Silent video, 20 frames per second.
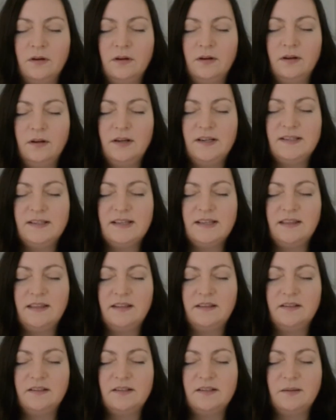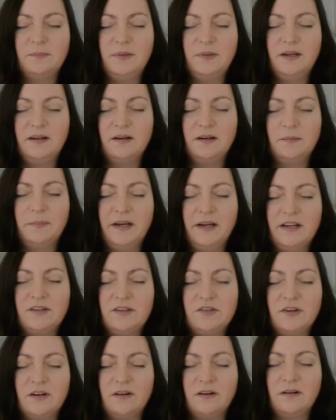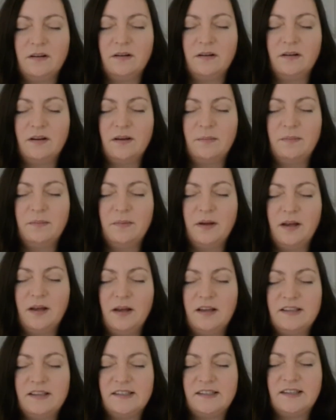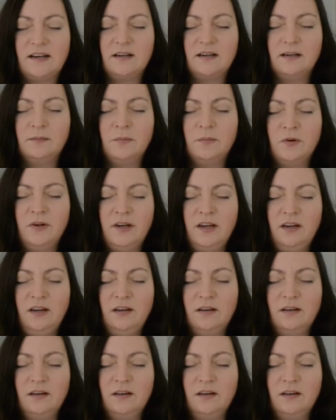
He said that there's a bigger picture, a ceremony,